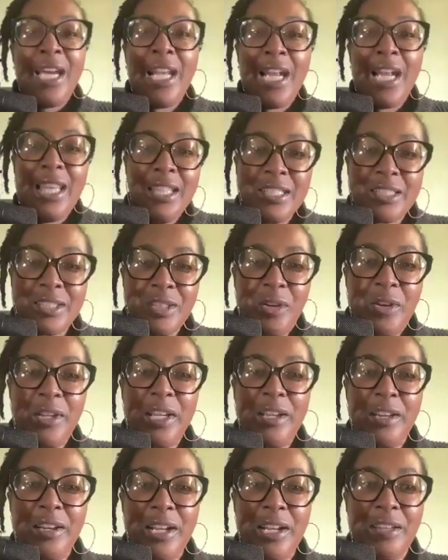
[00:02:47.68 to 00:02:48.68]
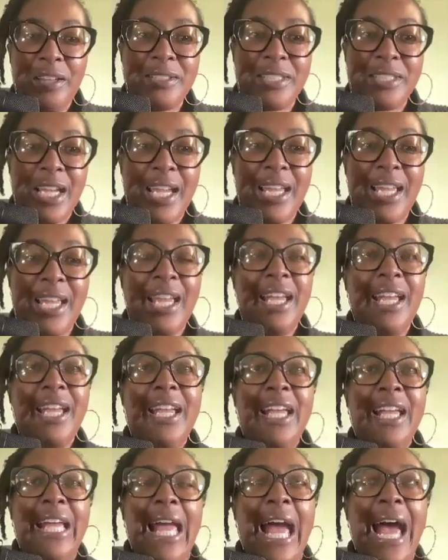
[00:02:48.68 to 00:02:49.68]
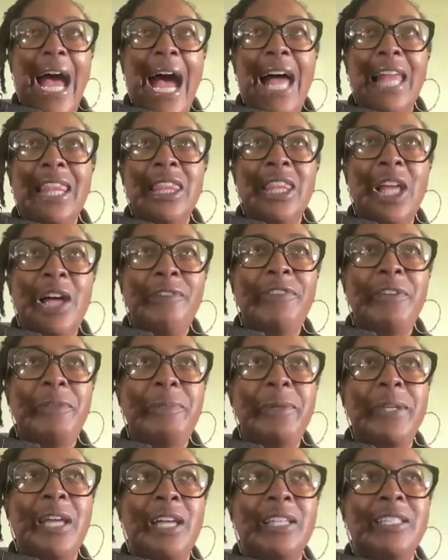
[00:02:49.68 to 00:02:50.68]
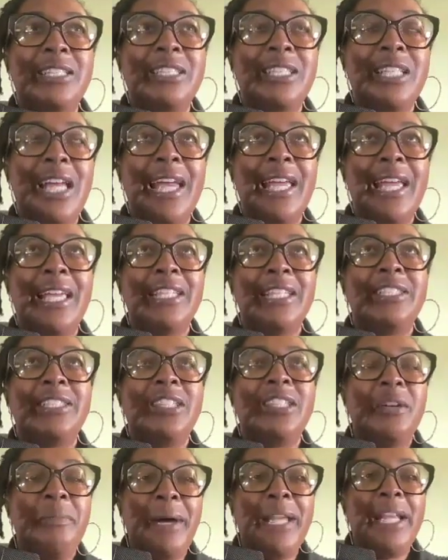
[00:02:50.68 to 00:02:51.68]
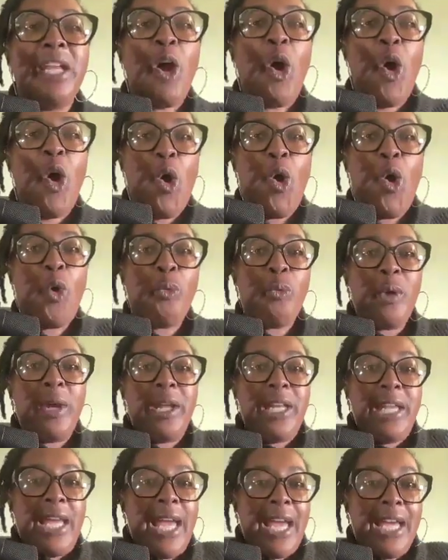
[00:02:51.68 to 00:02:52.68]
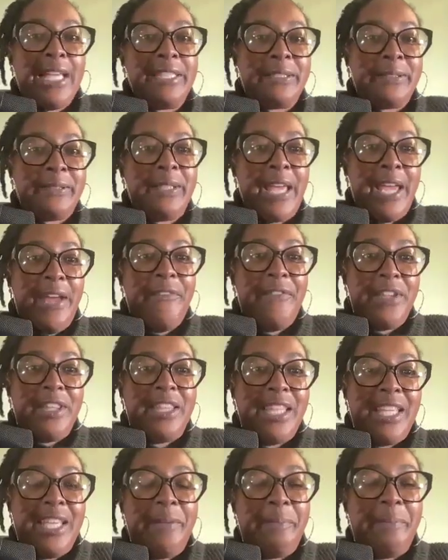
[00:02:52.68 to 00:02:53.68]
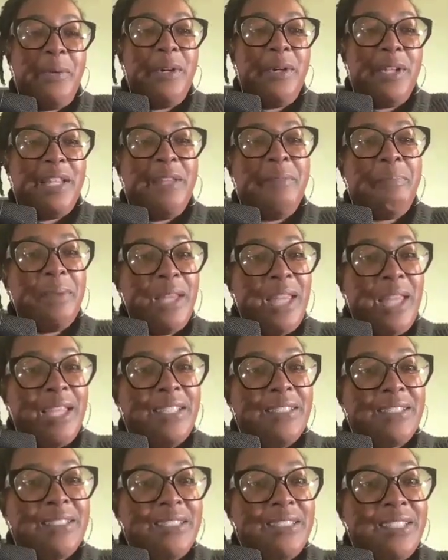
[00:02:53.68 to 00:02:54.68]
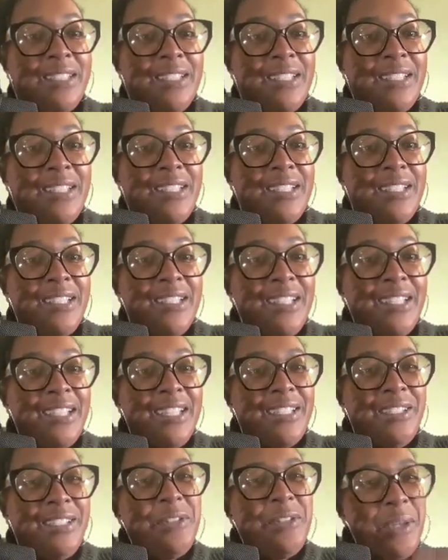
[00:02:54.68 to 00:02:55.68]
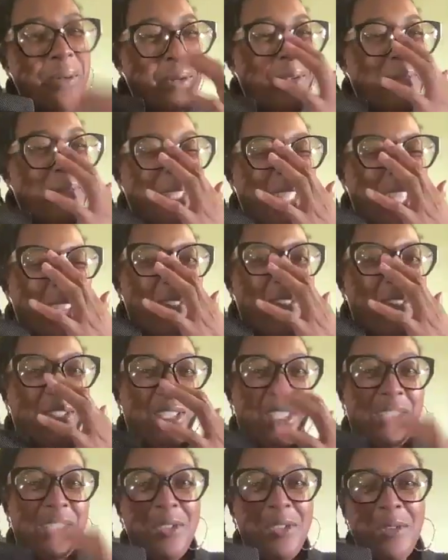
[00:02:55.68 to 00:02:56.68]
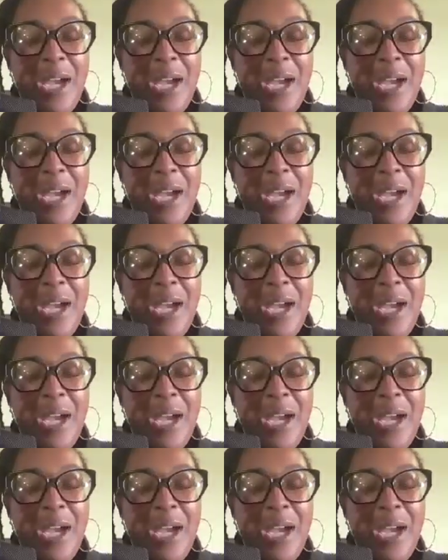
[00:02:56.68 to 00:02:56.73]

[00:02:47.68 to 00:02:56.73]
and I looked on there and I was like, I love it because it's like somebody already has everything put in place. You get what I'm saying? Versus